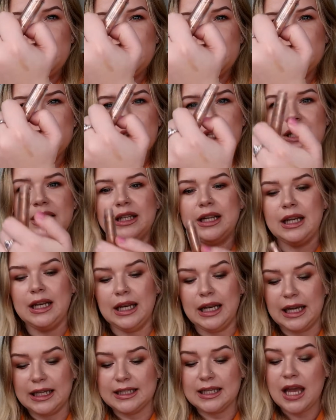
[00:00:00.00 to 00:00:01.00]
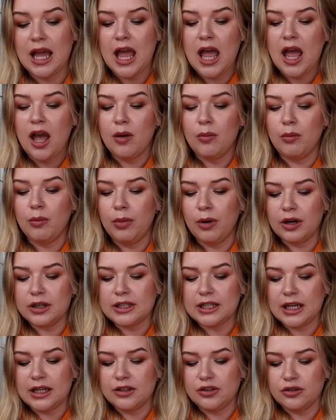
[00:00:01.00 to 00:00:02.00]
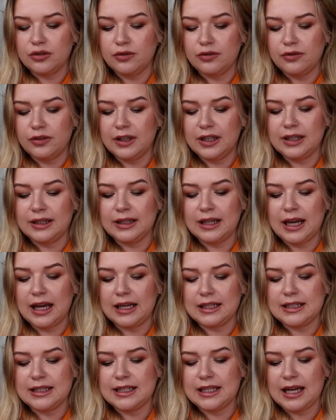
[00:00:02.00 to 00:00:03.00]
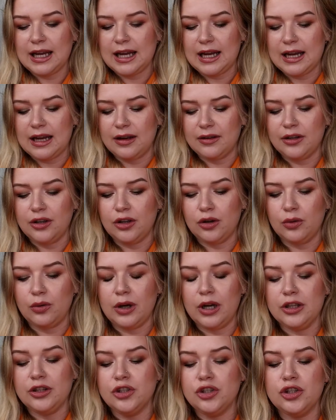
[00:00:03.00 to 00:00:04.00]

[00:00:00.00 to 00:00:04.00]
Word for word: you don't need a lot, but I do feel that you know,